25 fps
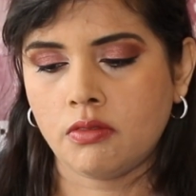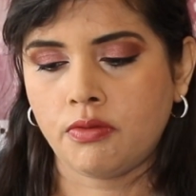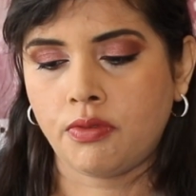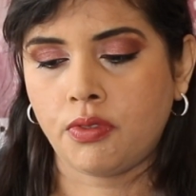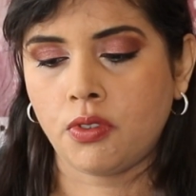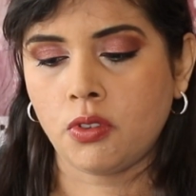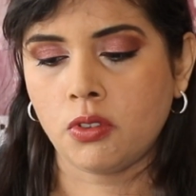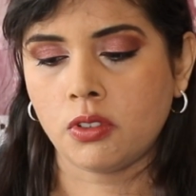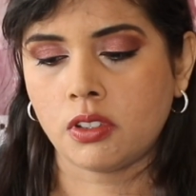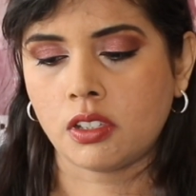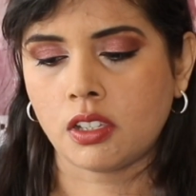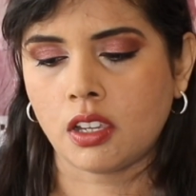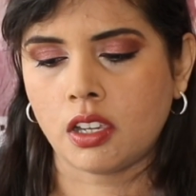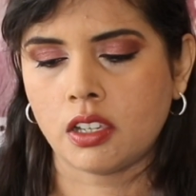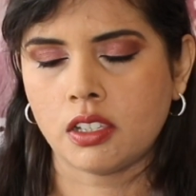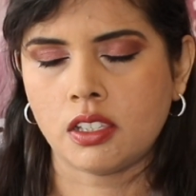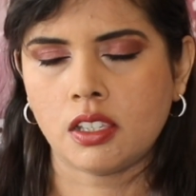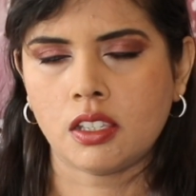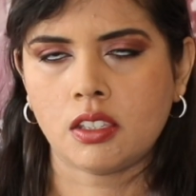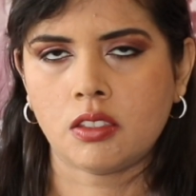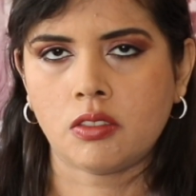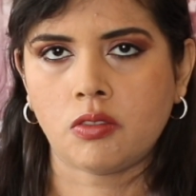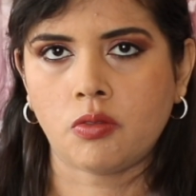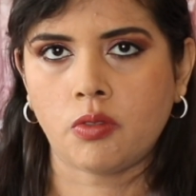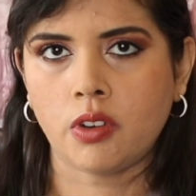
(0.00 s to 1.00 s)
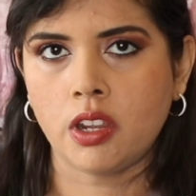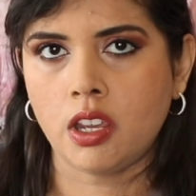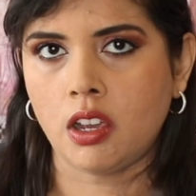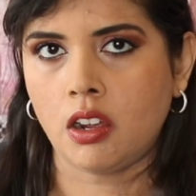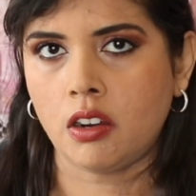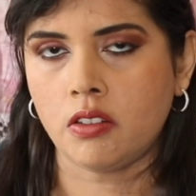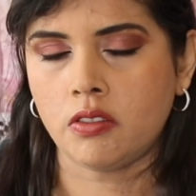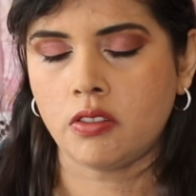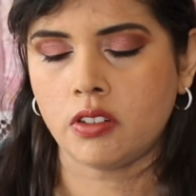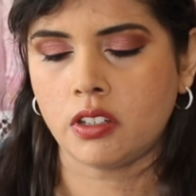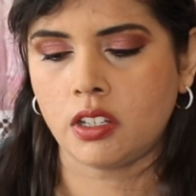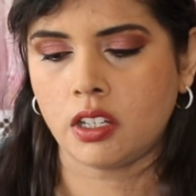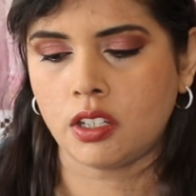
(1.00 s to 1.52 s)
Full size is
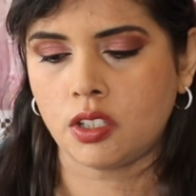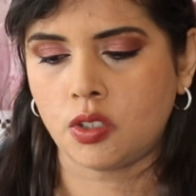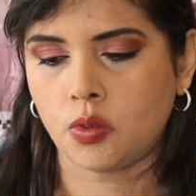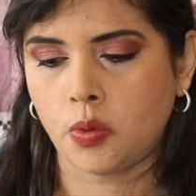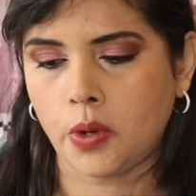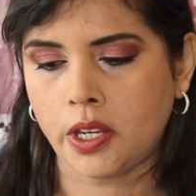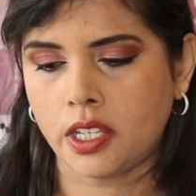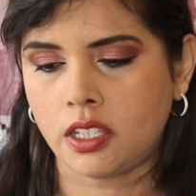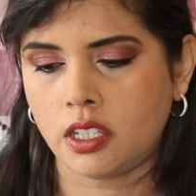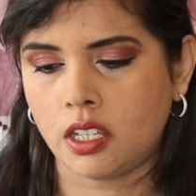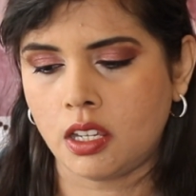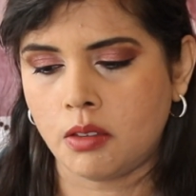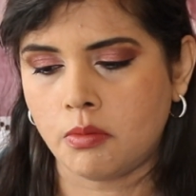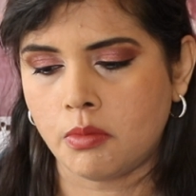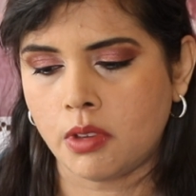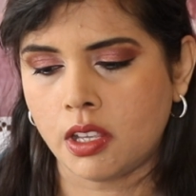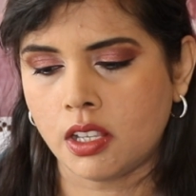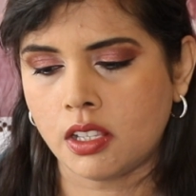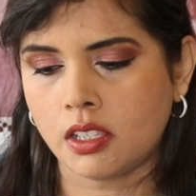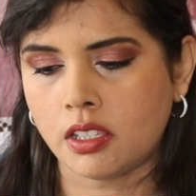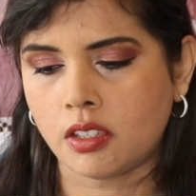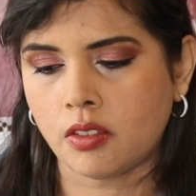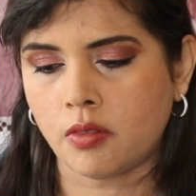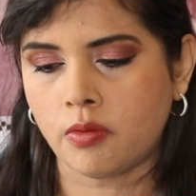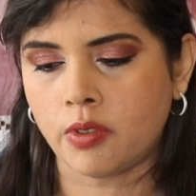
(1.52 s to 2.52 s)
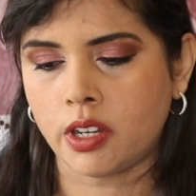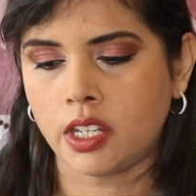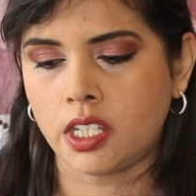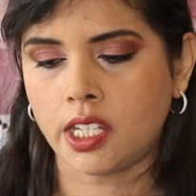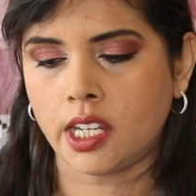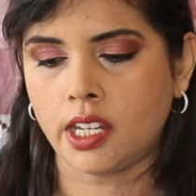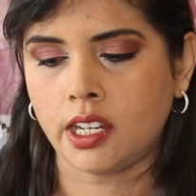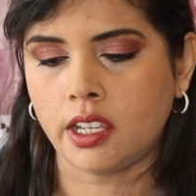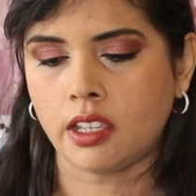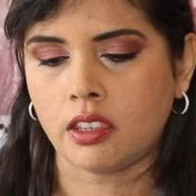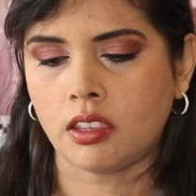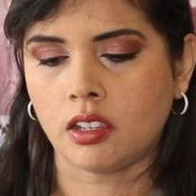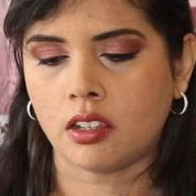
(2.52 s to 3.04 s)
320 mils,
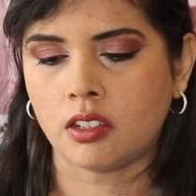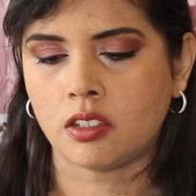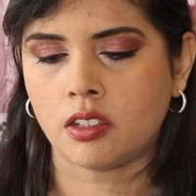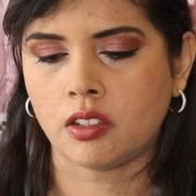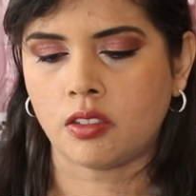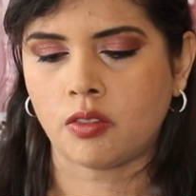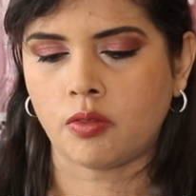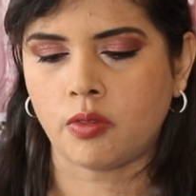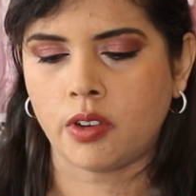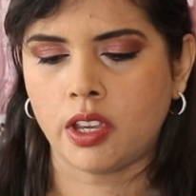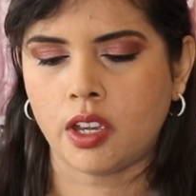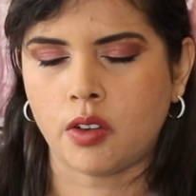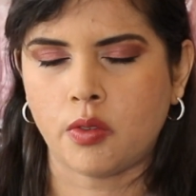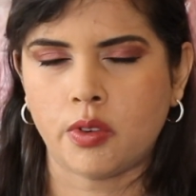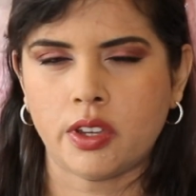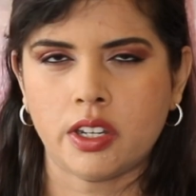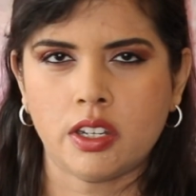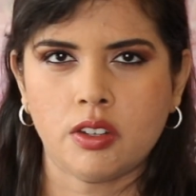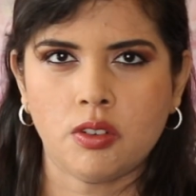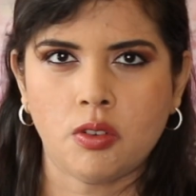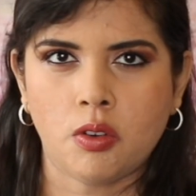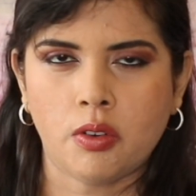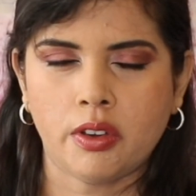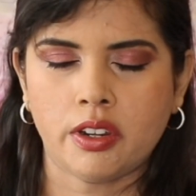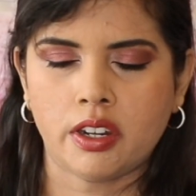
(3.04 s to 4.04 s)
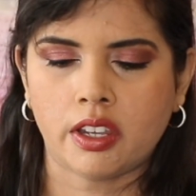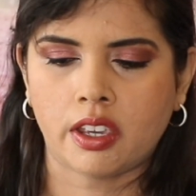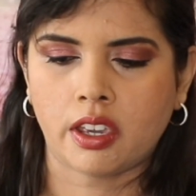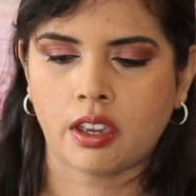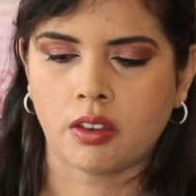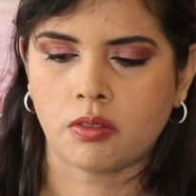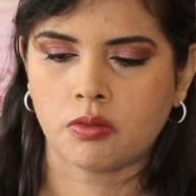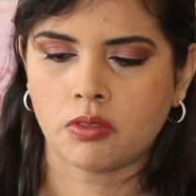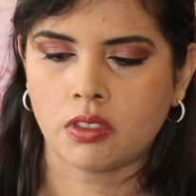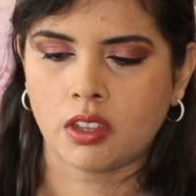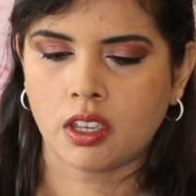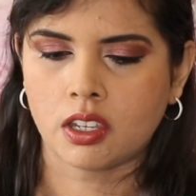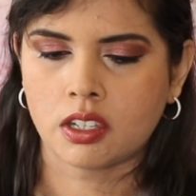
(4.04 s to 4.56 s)
retailing at 33 quid. Not going to count
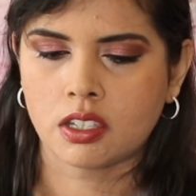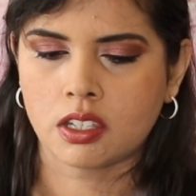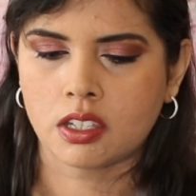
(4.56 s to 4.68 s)
that.